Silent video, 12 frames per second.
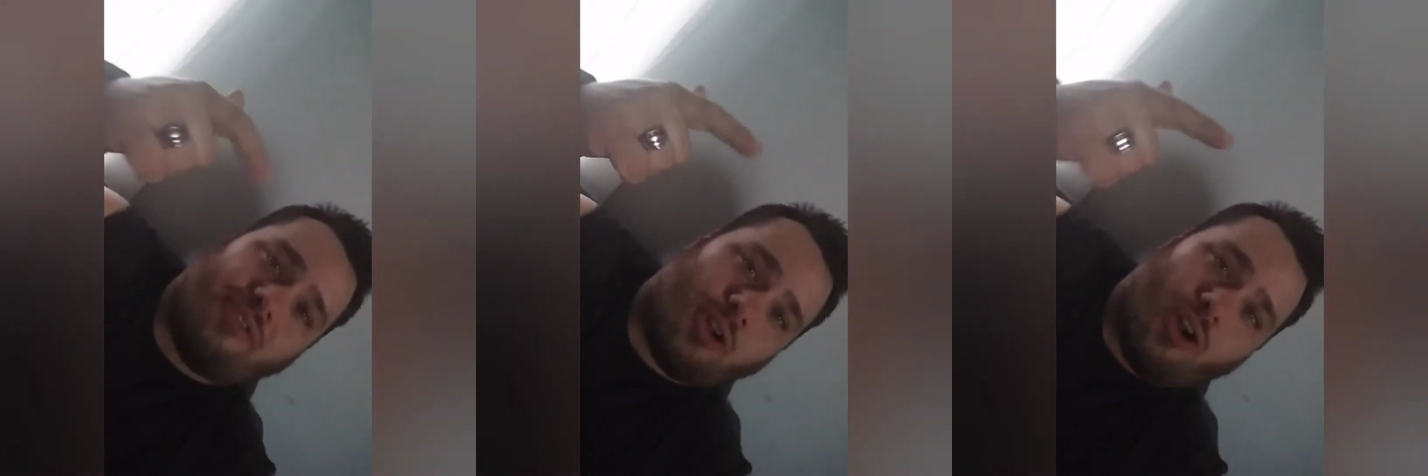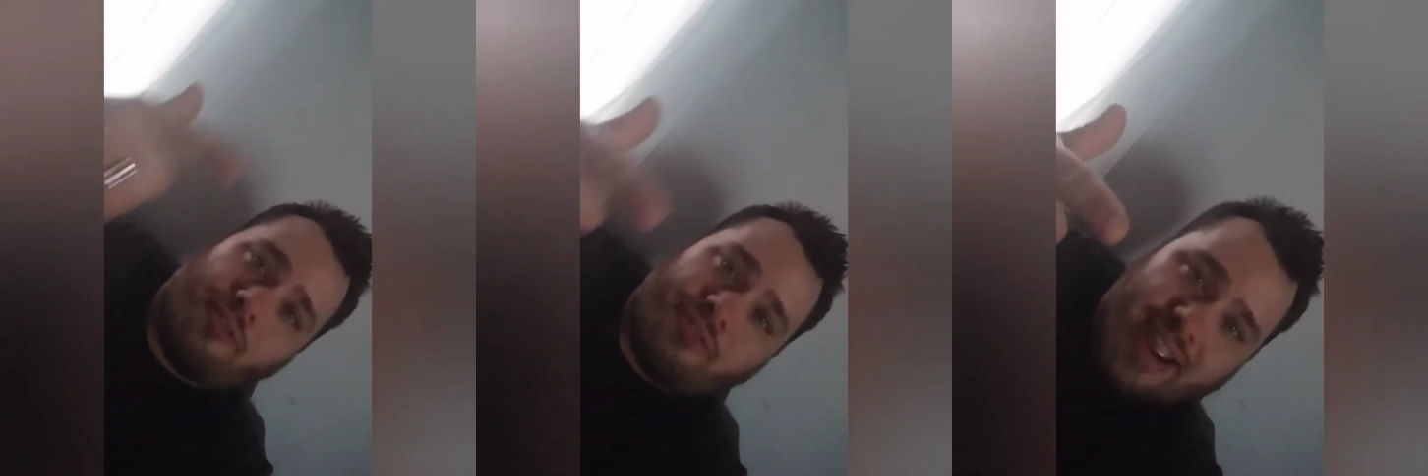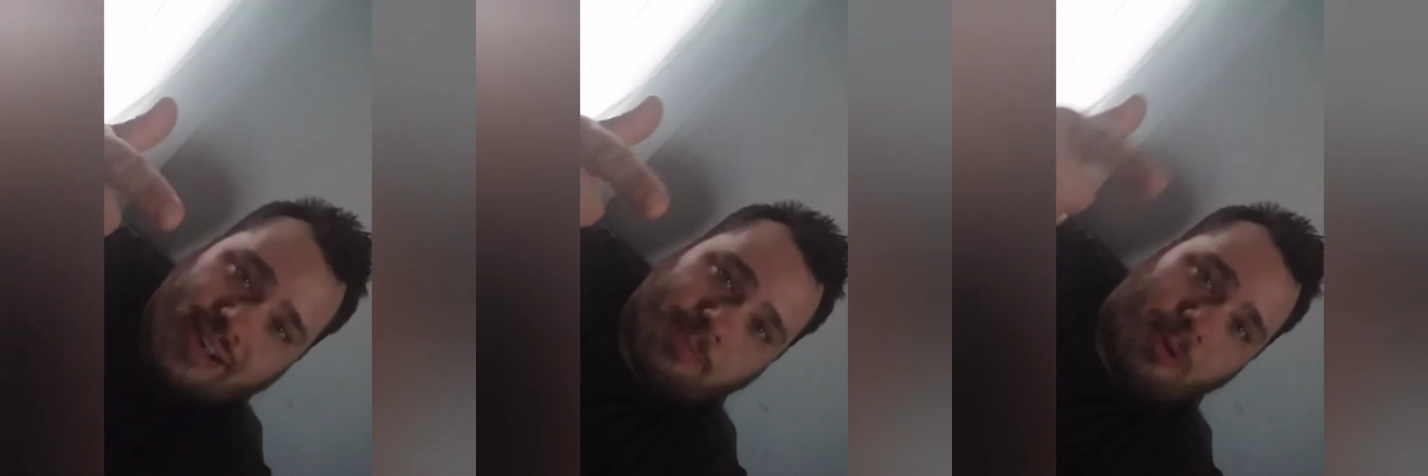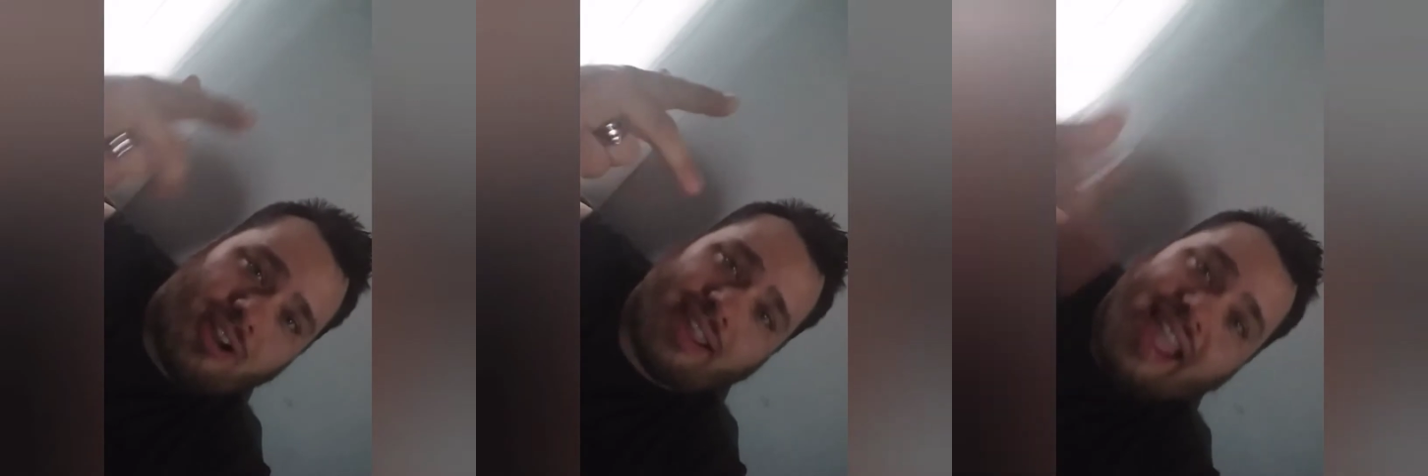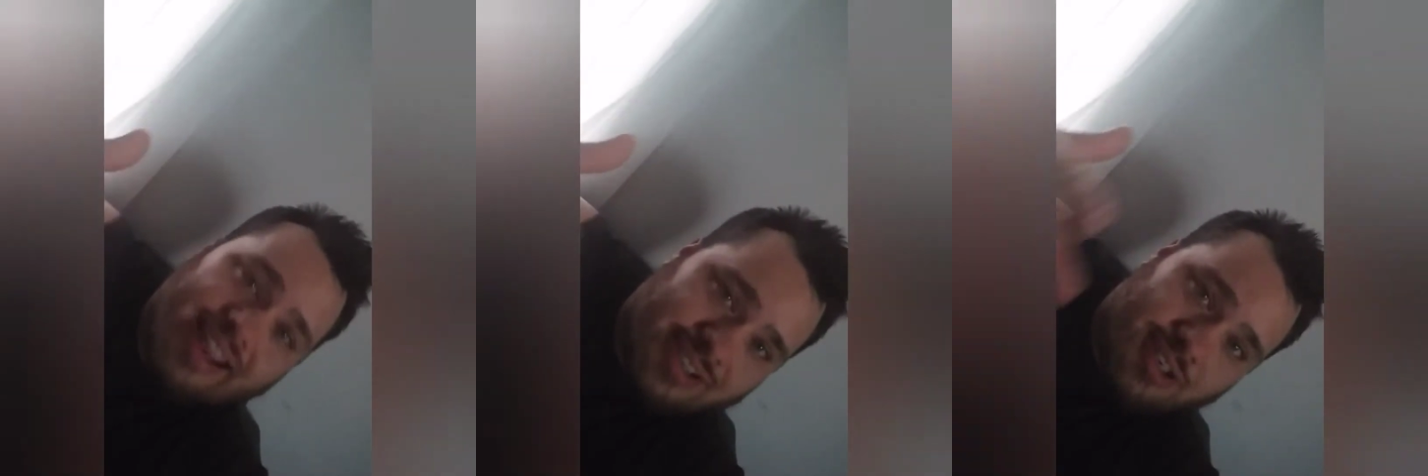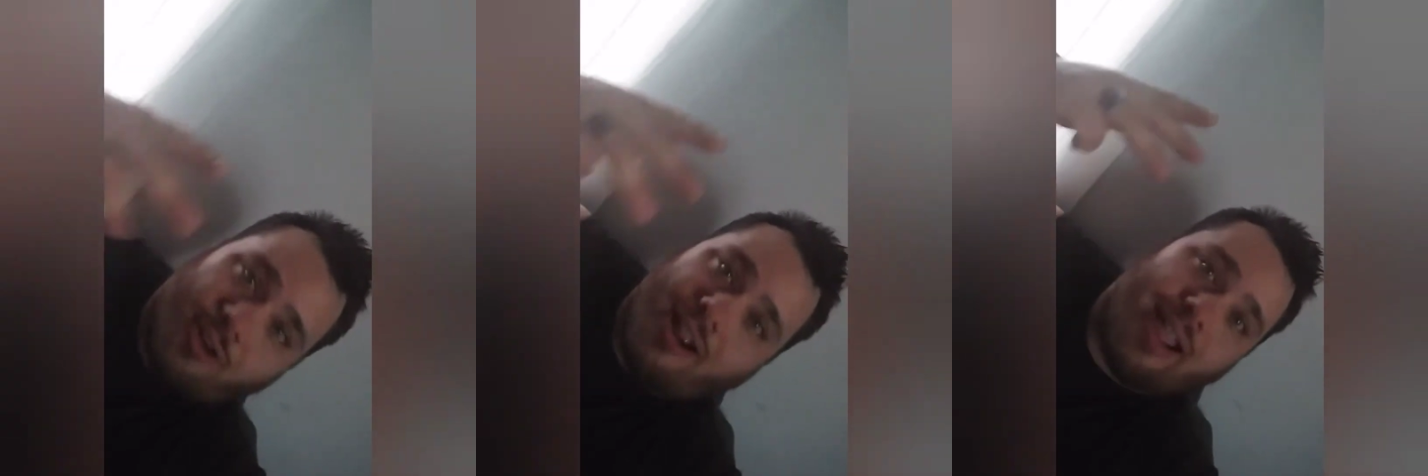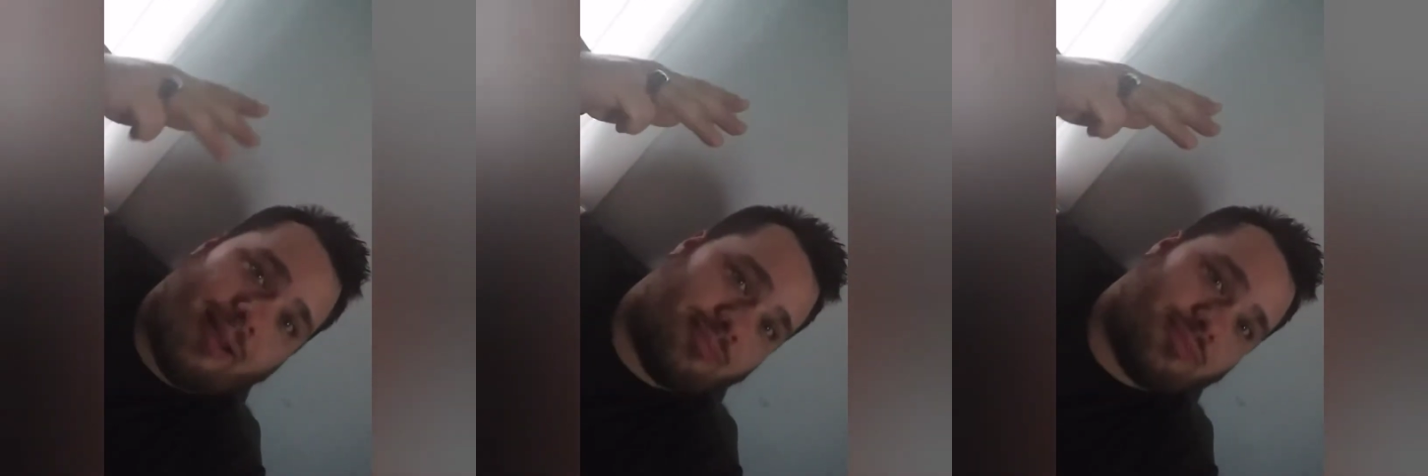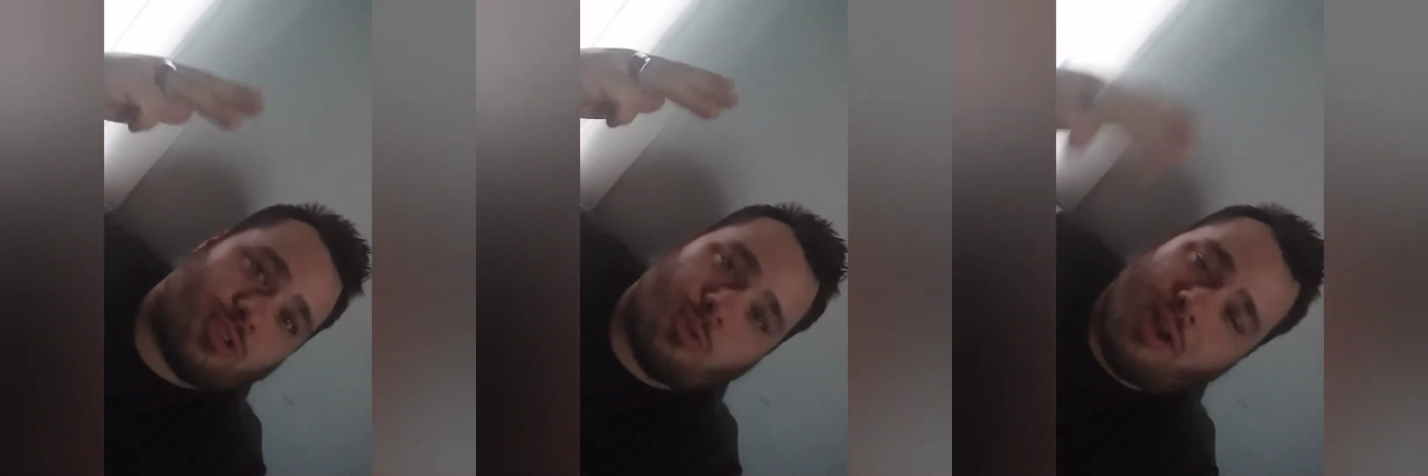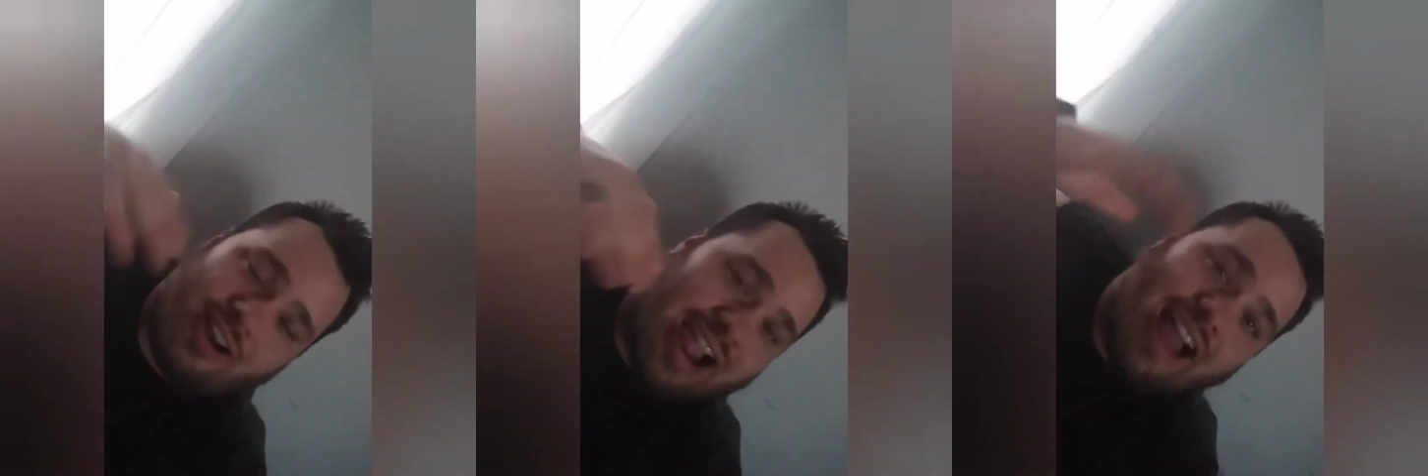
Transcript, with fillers: if you're on Facebook, Instagram, Twitter,